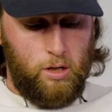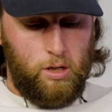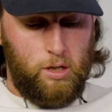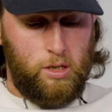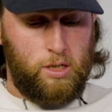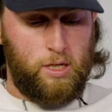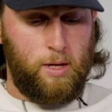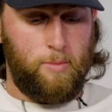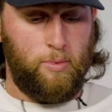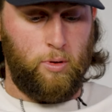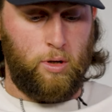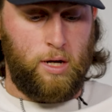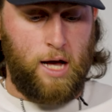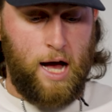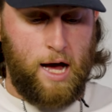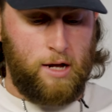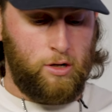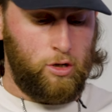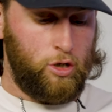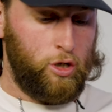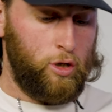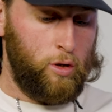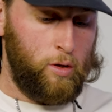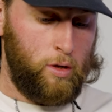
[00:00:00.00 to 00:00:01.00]
Simple
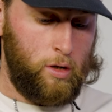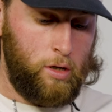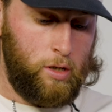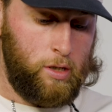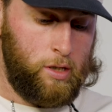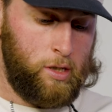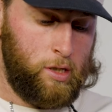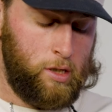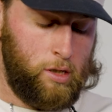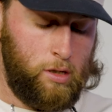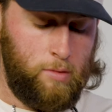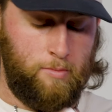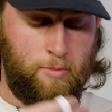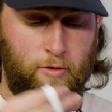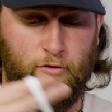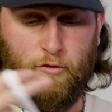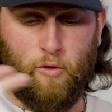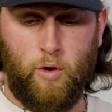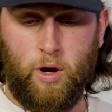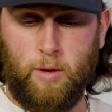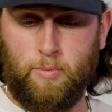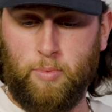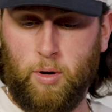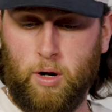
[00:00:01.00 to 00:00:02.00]
cotton shooters,
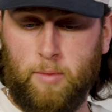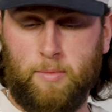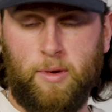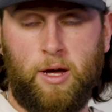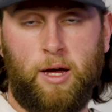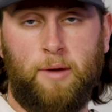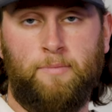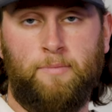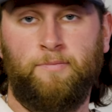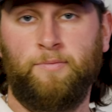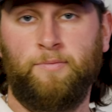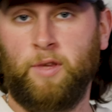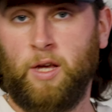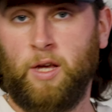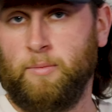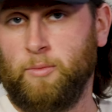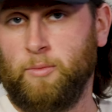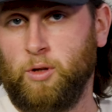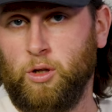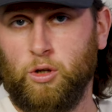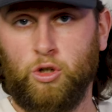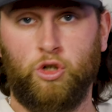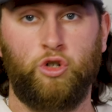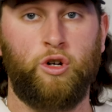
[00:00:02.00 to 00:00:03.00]
before you put them in, give them
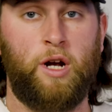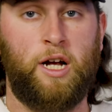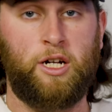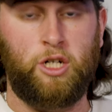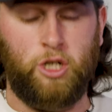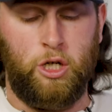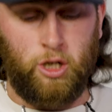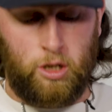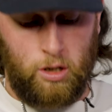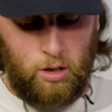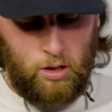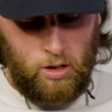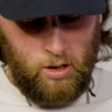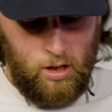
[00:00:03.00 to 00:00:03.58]
a little stretch.